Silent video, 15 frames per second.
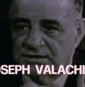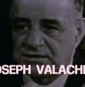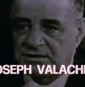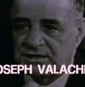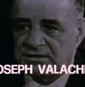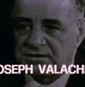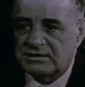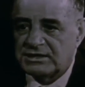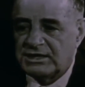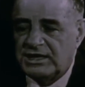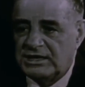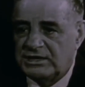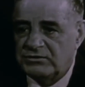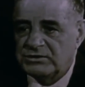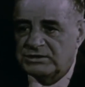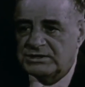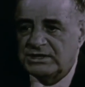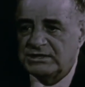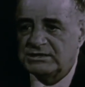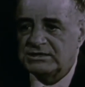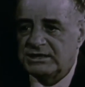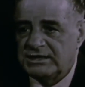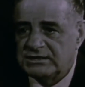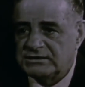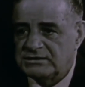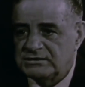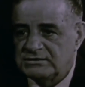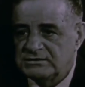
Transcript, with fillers: says, that's the guy you intended to hit.